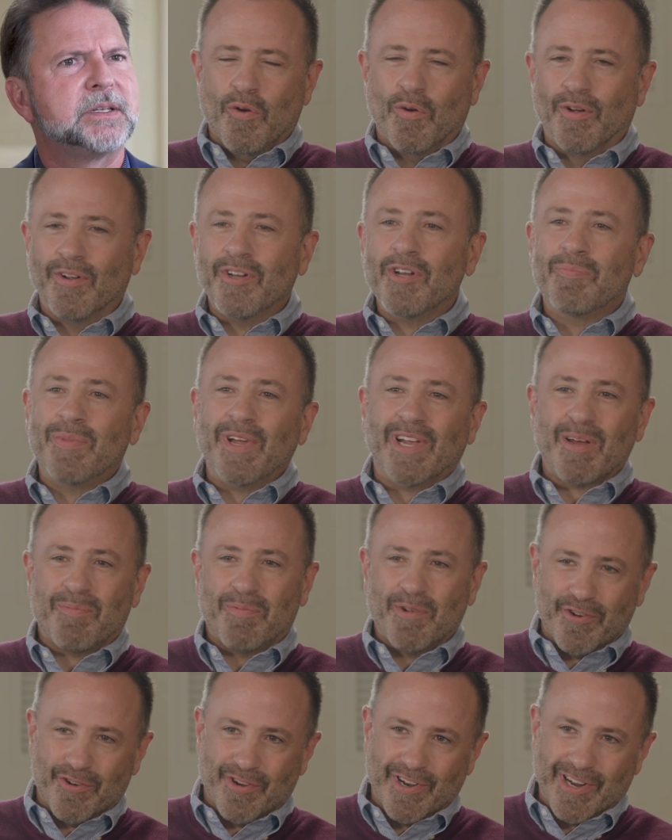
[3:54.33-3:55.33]
Well, I'm going to pick up
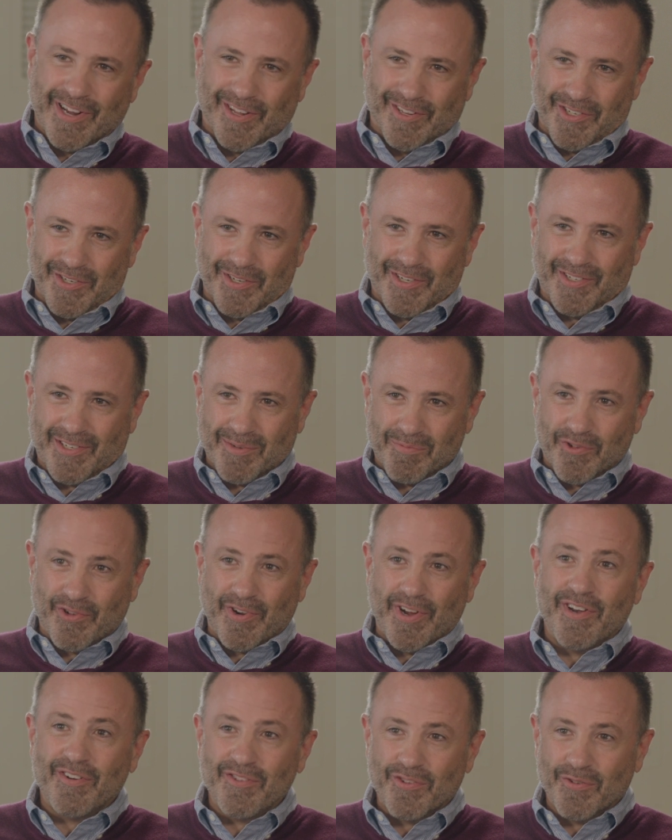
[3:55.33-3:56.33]
on your analogy because I'm
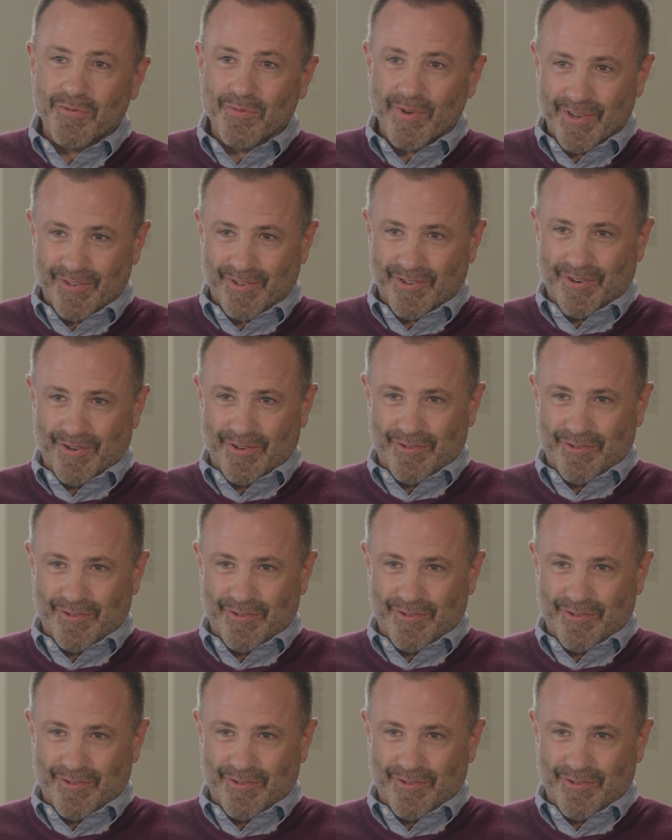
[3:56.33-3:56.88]
trained as a race car